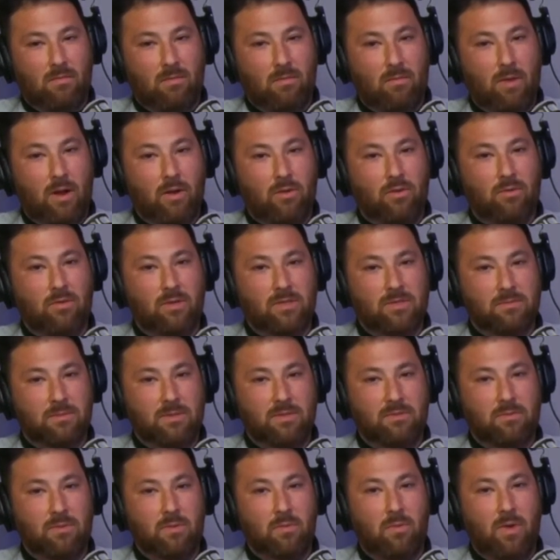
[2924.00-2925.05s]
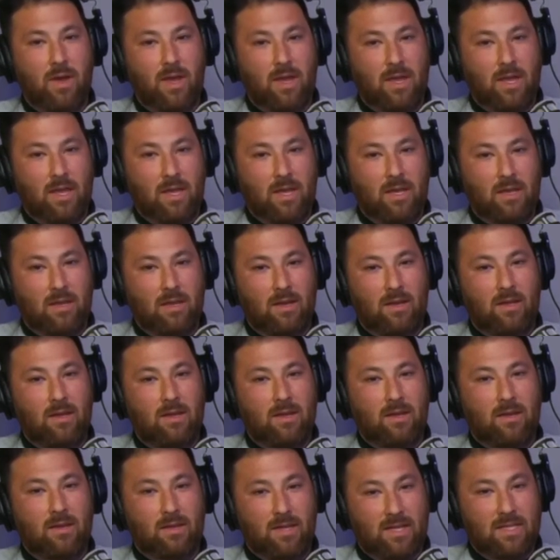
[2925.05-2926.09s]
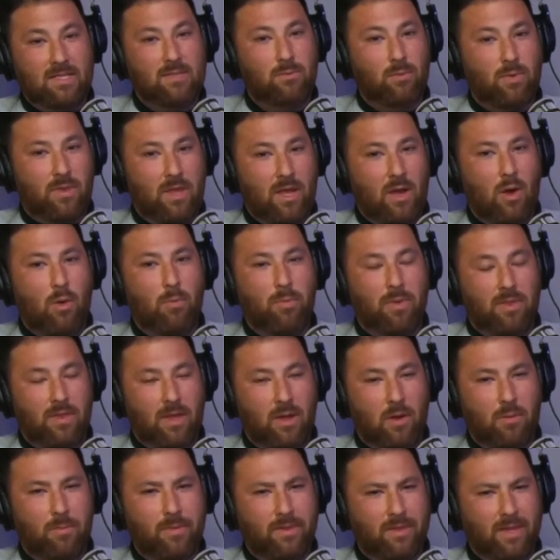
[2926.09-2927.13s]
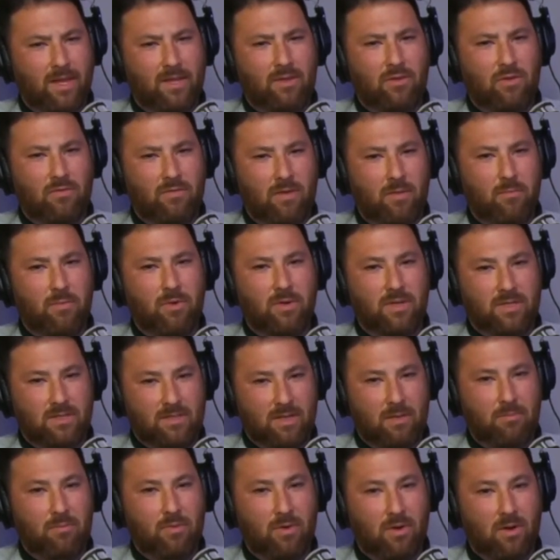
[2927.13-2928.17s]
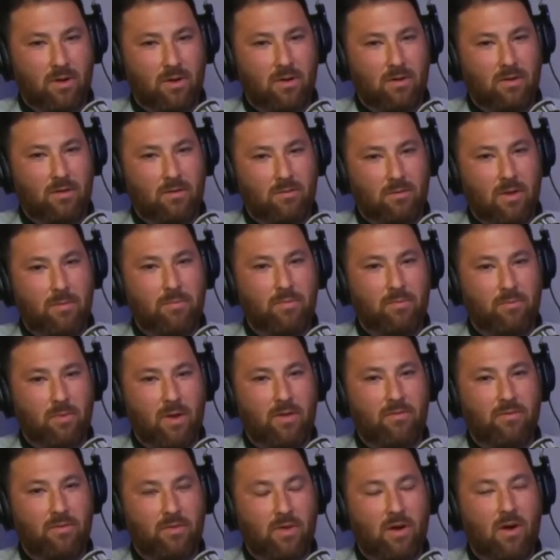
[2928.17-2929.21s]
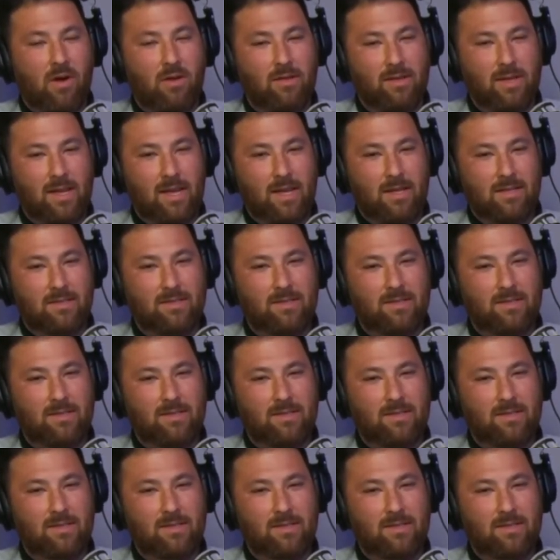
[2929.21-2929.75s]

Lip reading: Christmas we went in. That's when they opened. They opened like November, December, right for the holidays,